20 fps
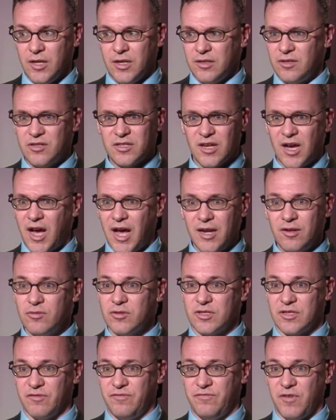There's
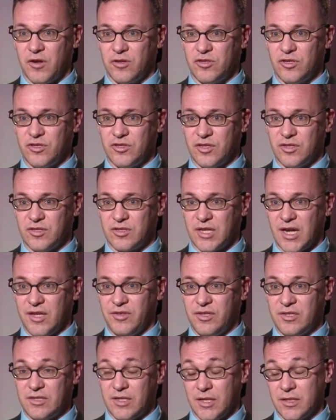hundreds of functions inside
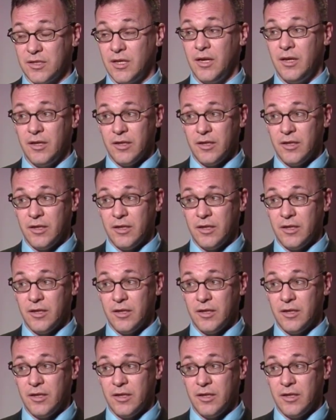these things.